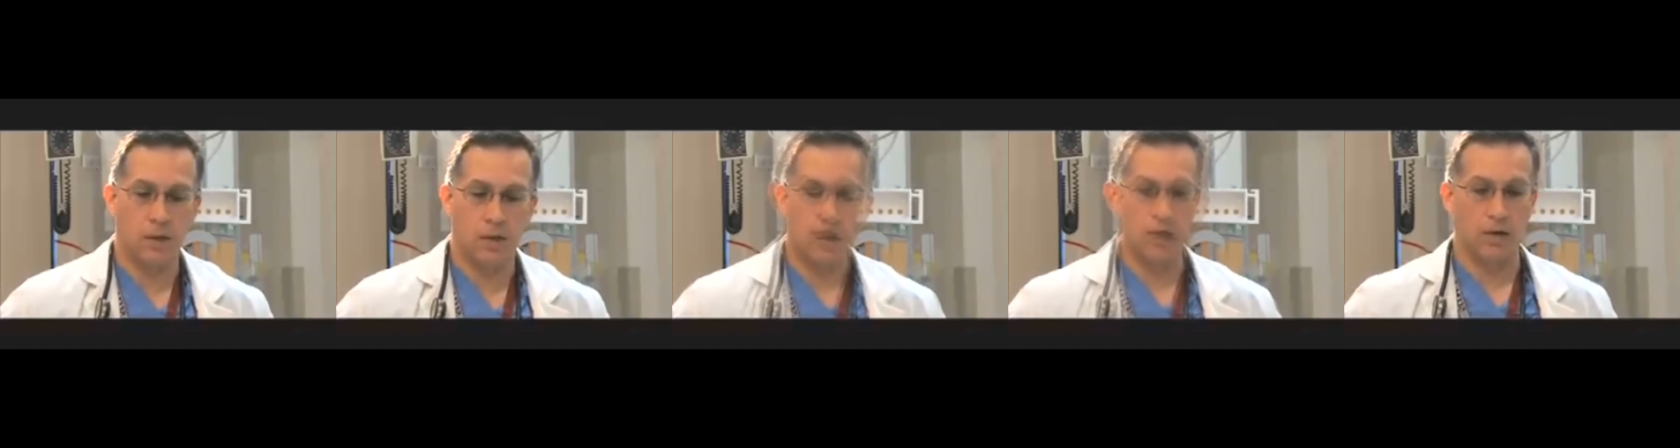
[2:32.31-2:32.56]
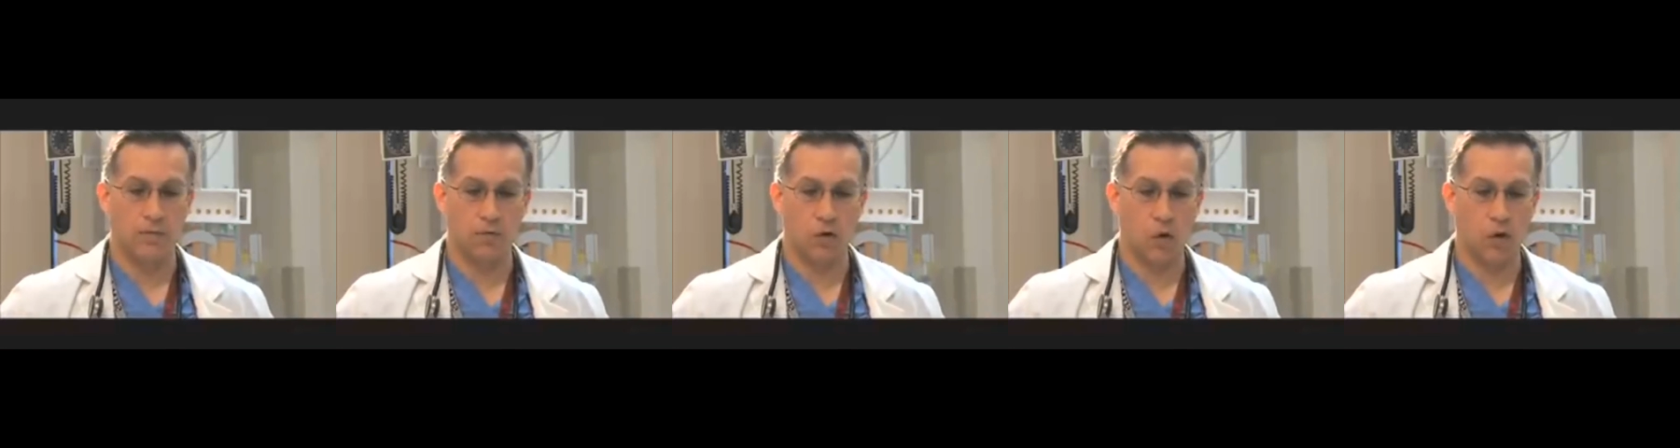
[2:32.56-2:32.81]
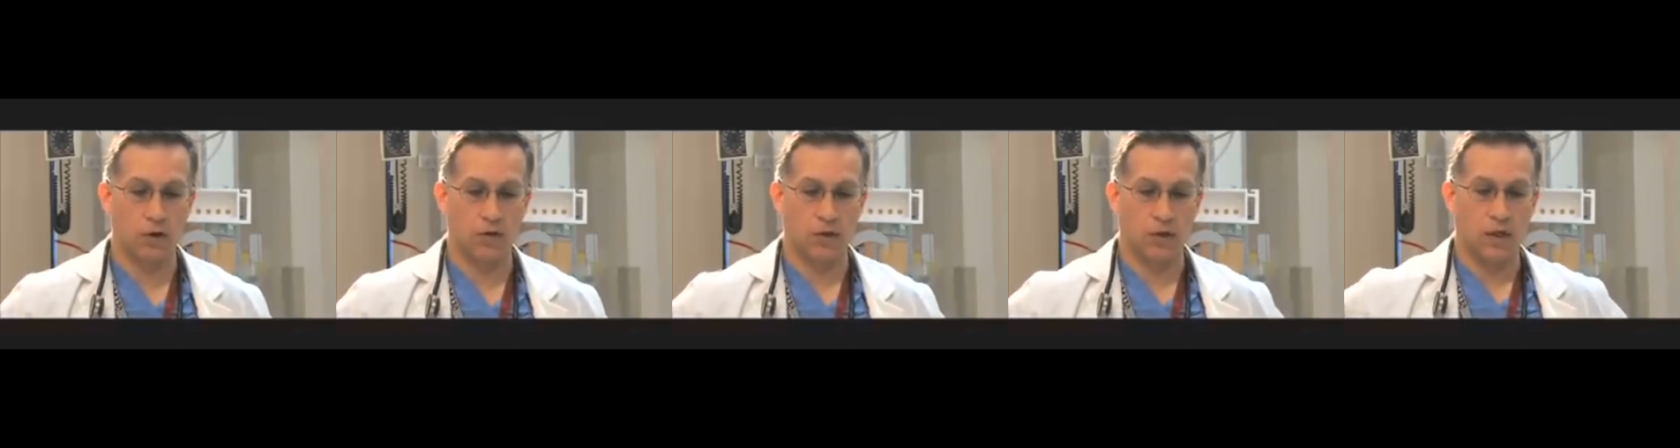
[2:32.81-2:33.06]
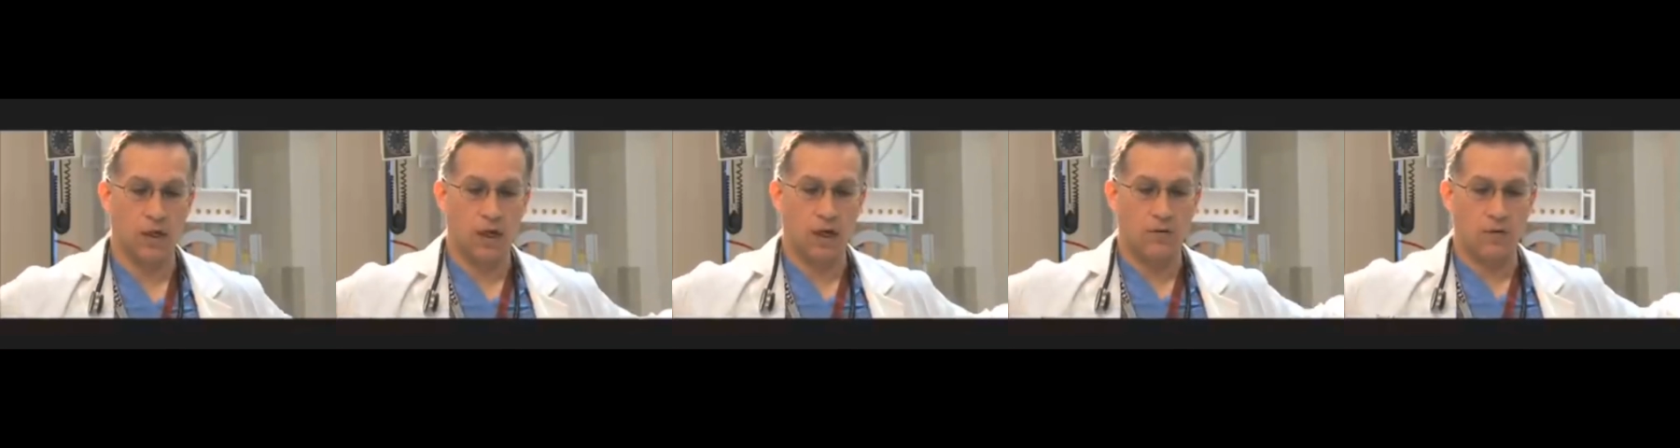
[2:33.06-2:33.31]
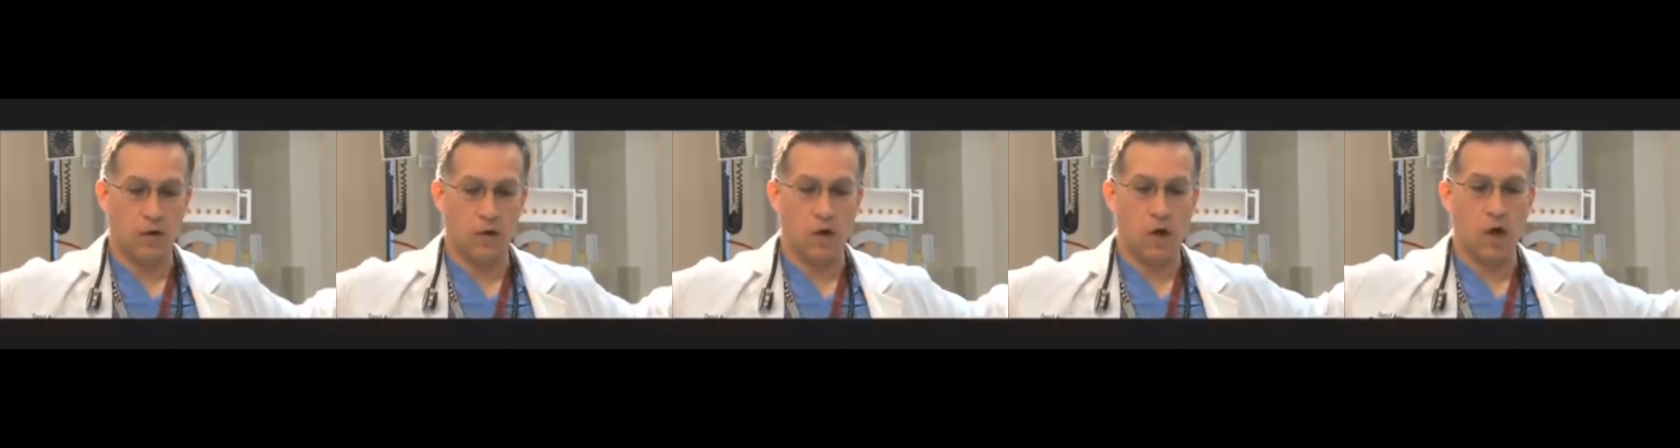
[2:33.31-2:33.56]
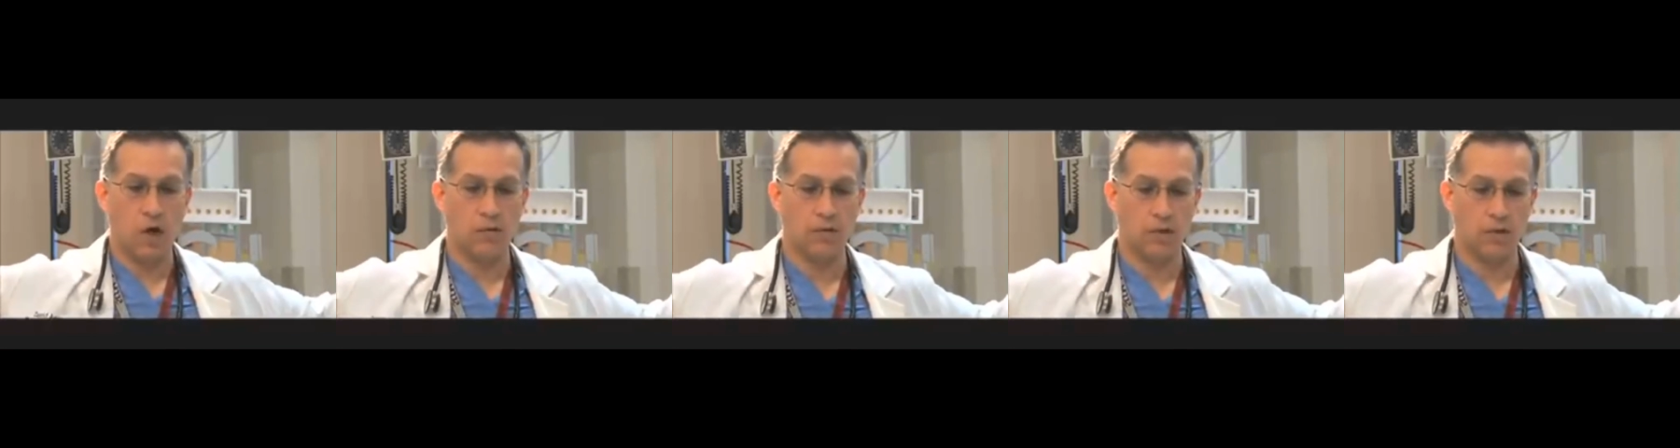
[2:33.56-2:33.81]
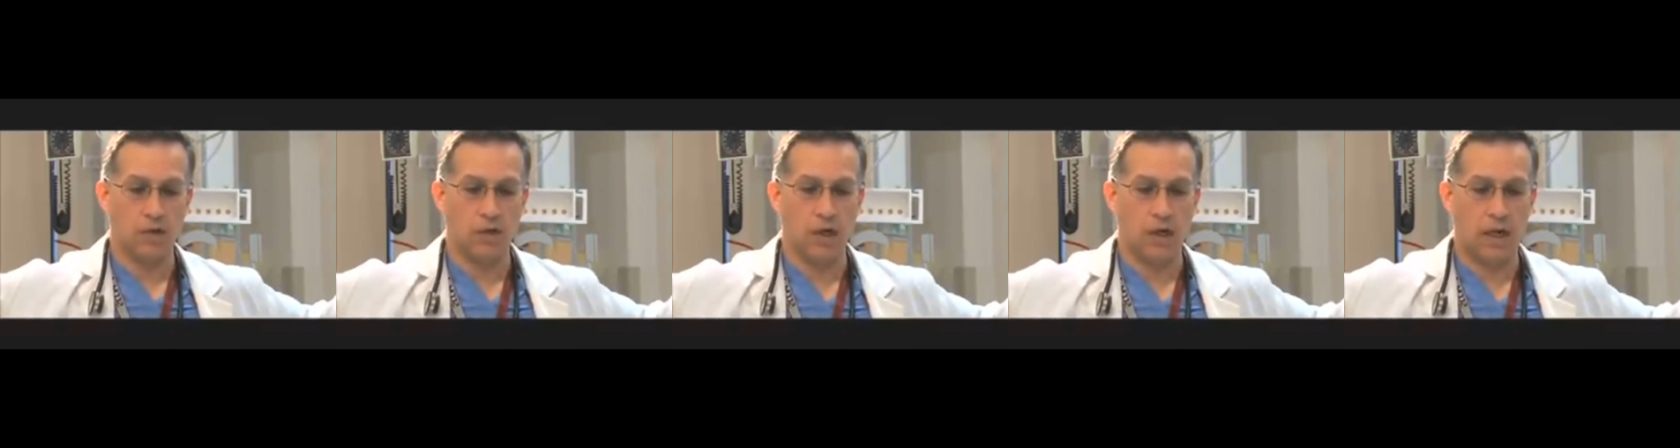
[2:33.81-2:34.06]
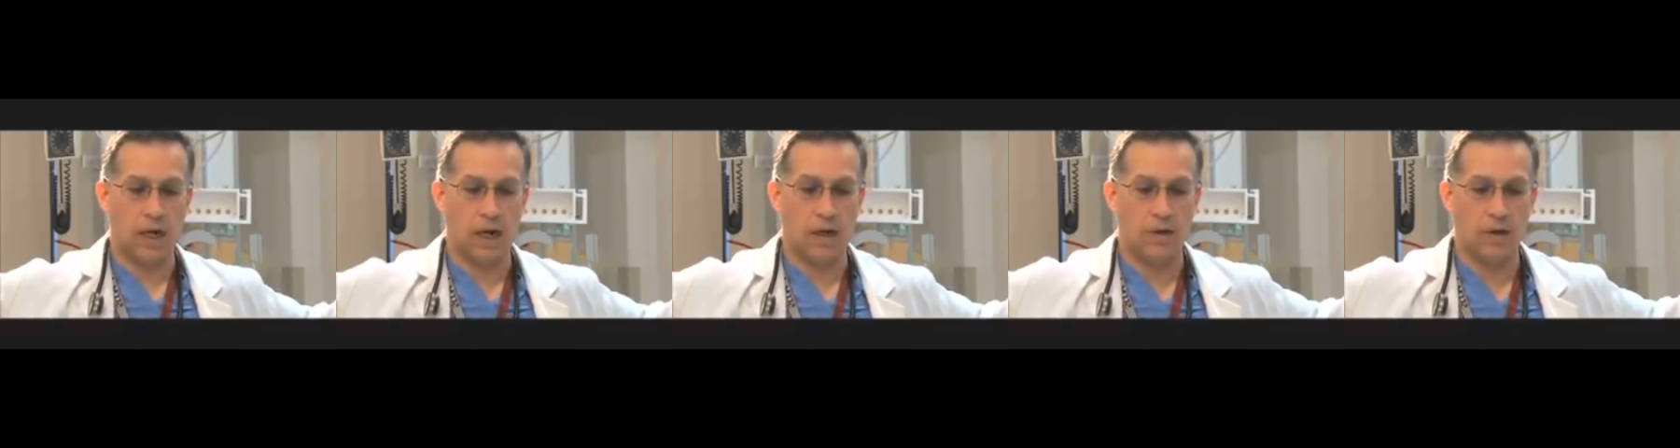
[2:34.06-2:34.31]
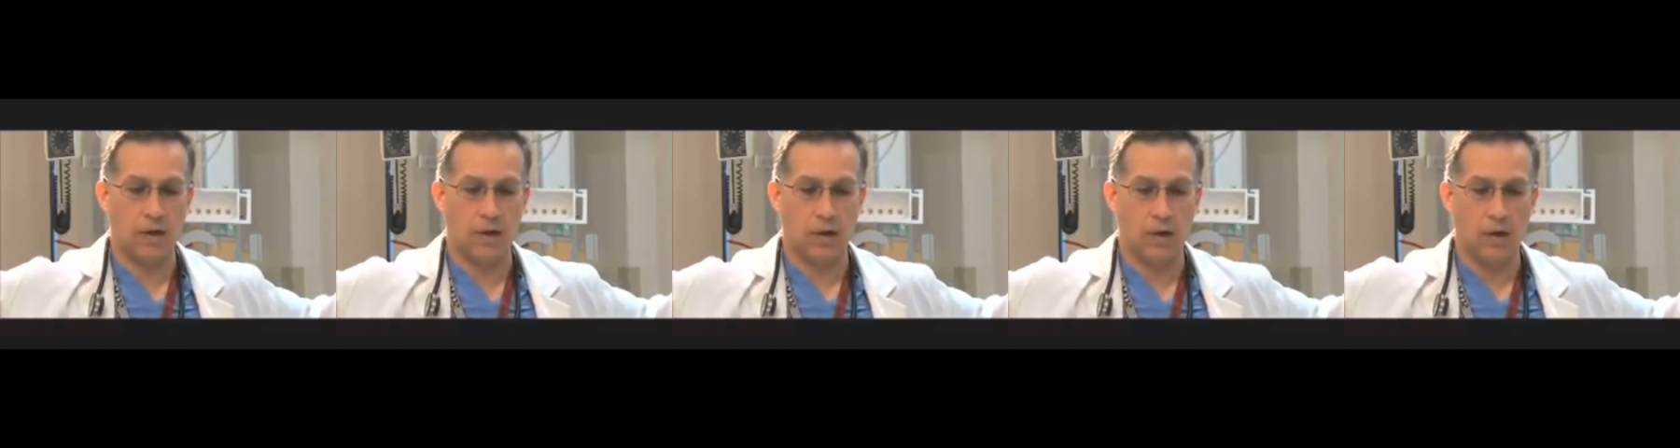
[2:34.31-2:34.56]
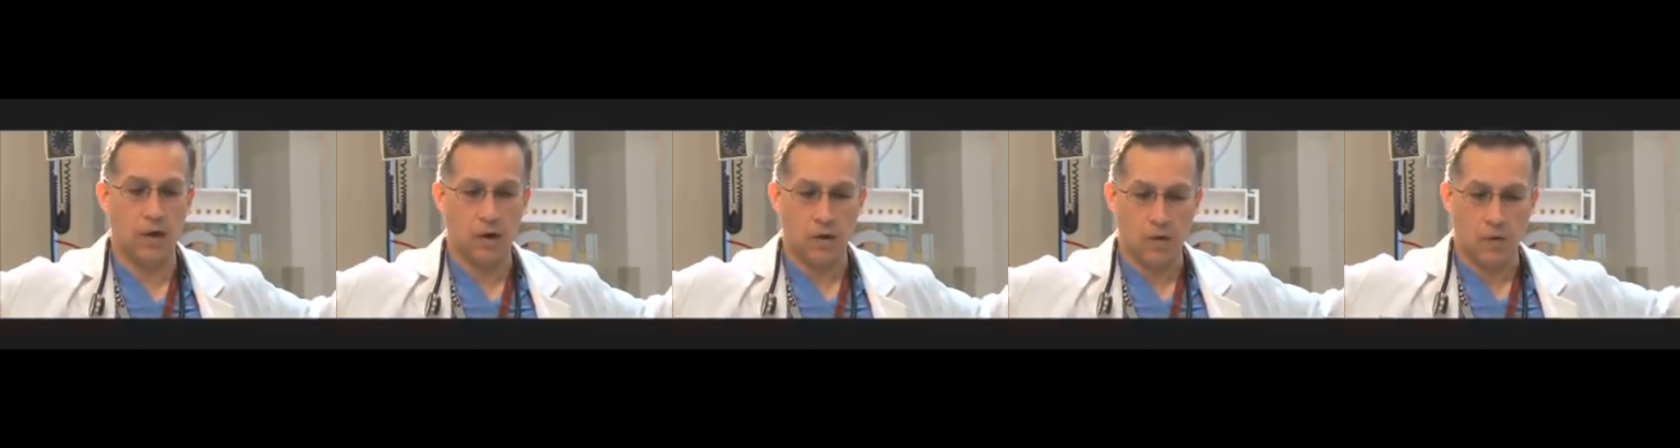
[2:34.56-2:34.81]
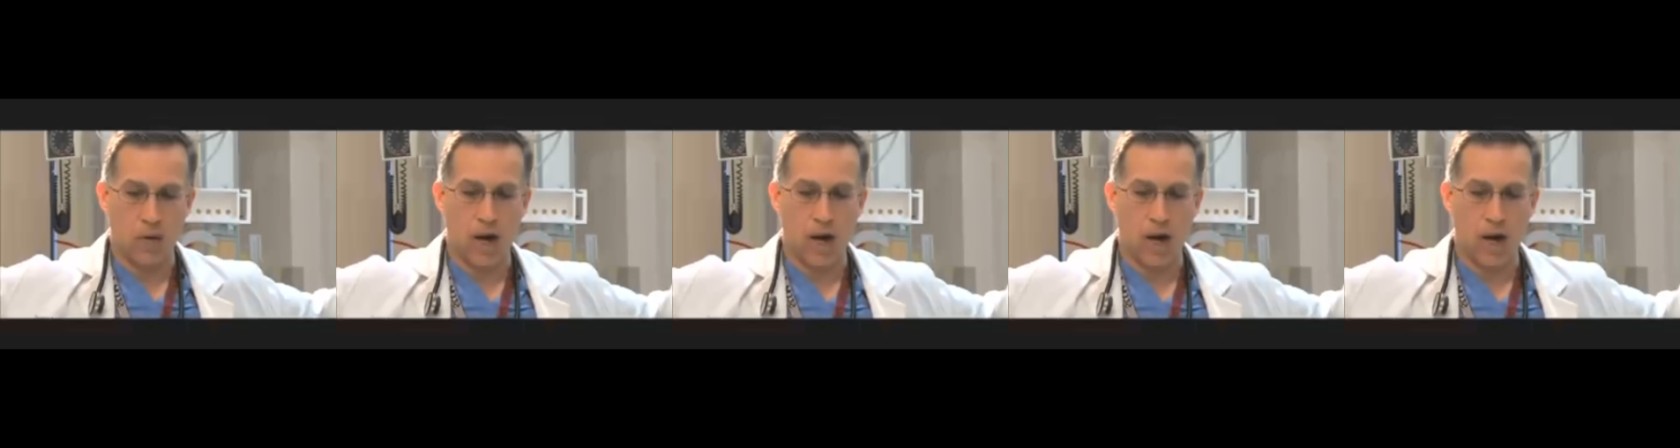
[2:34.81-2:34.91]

And of course, if your arms are stuck out here,